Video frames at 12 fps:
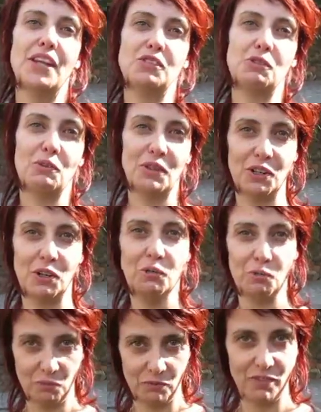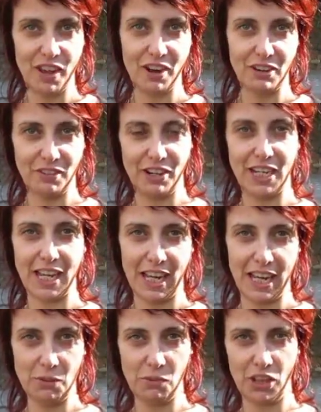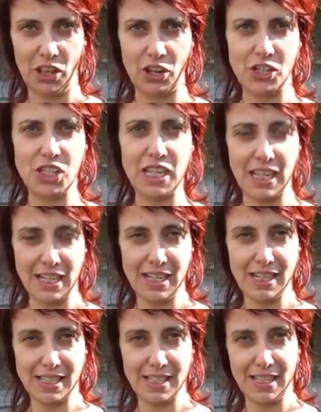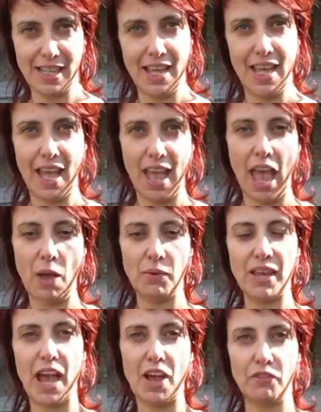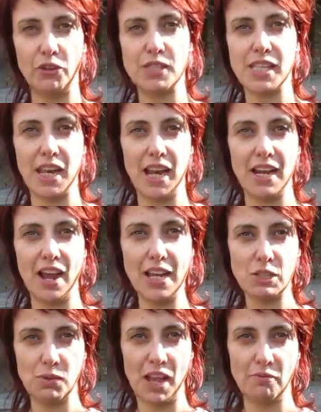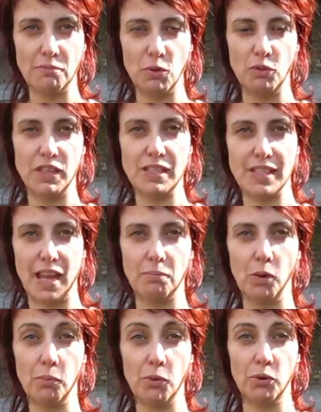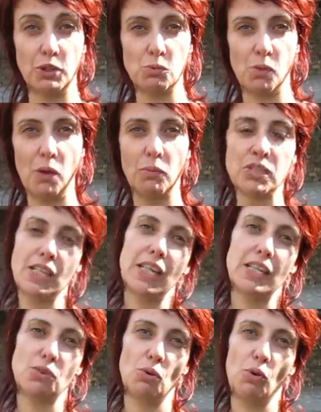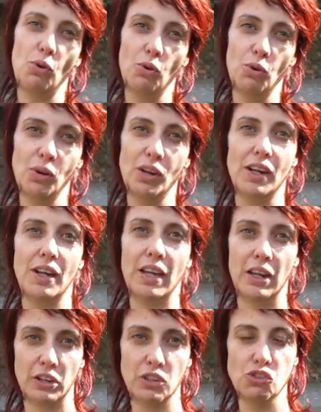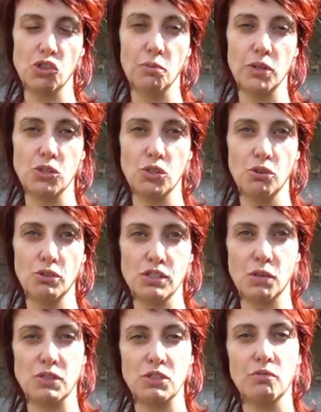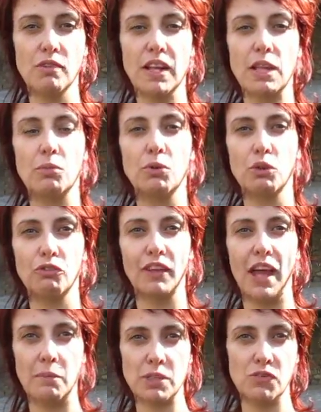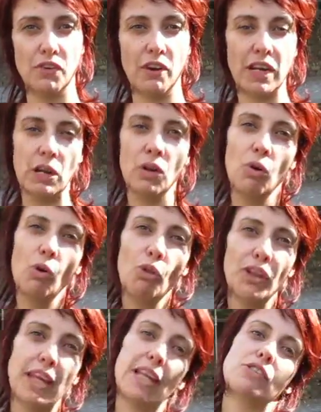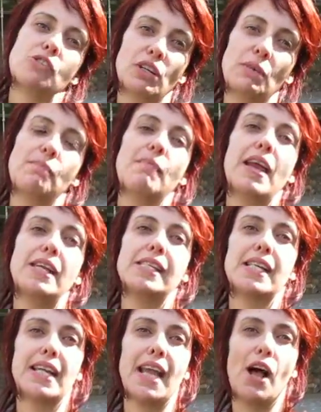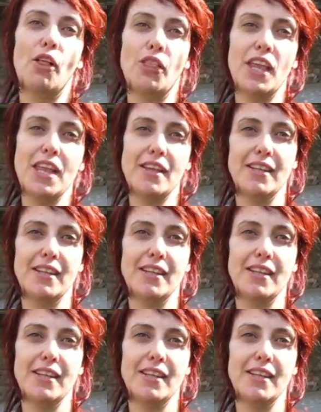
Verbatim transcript: do it, you know, very very keen with a lot of cheekiness. And we have on Saturday nights we have movies and popcorn as well, which the kids all contribute to. So it's a really beautiful atmosphere, and, and all the kids look amazingly healthy